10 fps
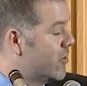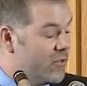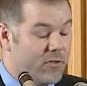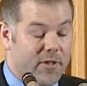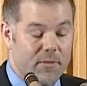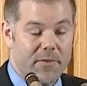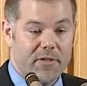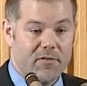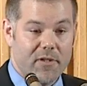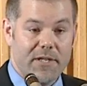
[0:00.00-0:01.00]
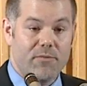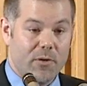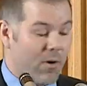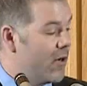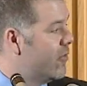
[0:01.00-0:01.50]
which is good because life
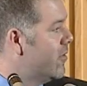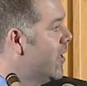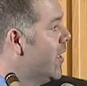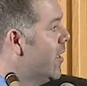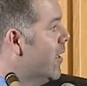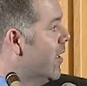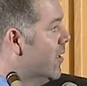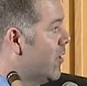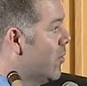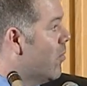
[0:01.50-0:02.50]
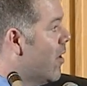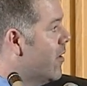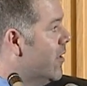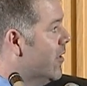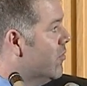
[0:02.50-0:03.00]
requires liquid
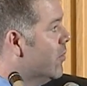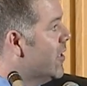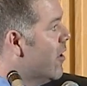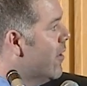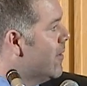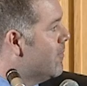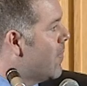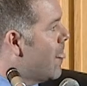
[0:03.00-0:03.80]
water as we know it,